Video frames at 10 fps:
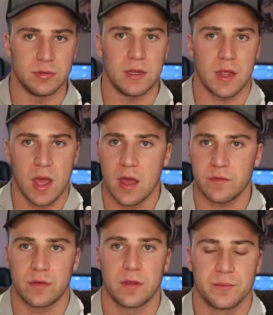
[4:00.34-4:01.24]
completely
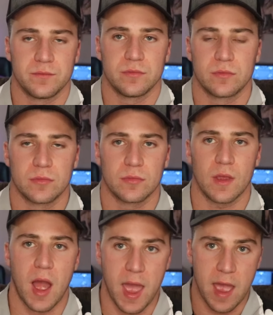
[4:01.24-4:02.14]
off.
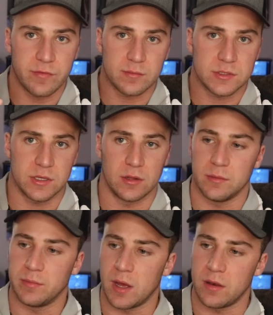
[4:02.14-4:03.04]
I have them
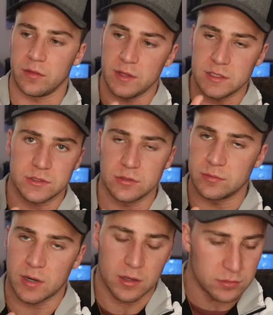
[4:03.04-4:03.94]
still, but these
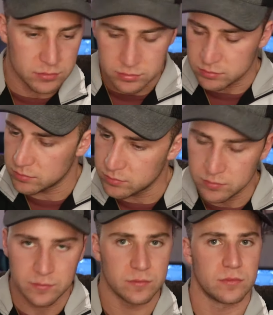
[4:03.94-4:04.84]
two, bro,
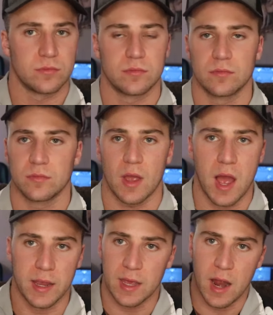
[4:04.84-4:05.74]

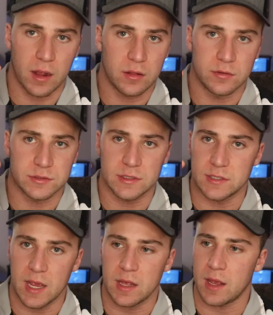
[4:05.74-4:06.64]
I cannot close these
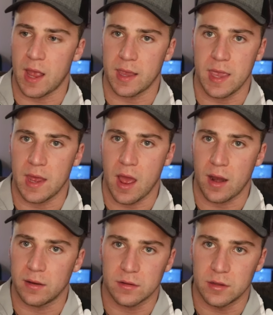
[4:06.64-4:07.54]
hands. Like, I
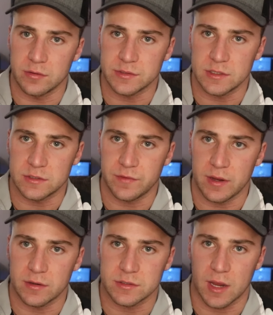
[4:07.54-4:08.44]
cannot close these
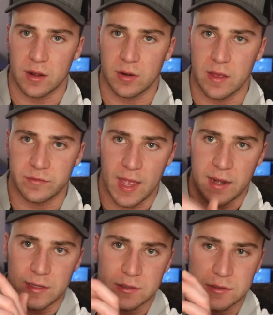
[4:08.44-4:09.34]
fingers. Like, I don't have
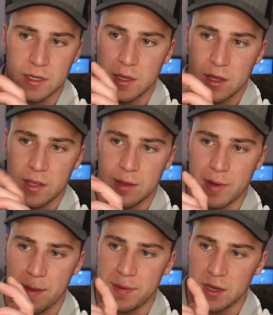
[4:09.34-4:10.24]
tendons in
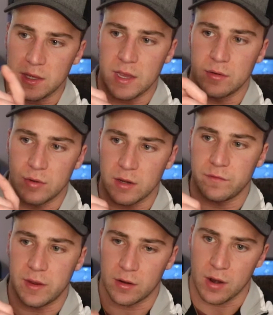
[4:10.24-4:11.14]
my pinky and ring
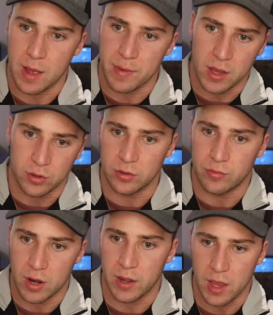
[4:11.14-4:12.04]
finger on my
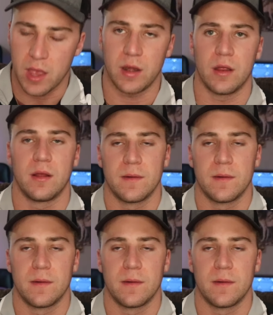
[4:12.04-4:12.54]
good right hand.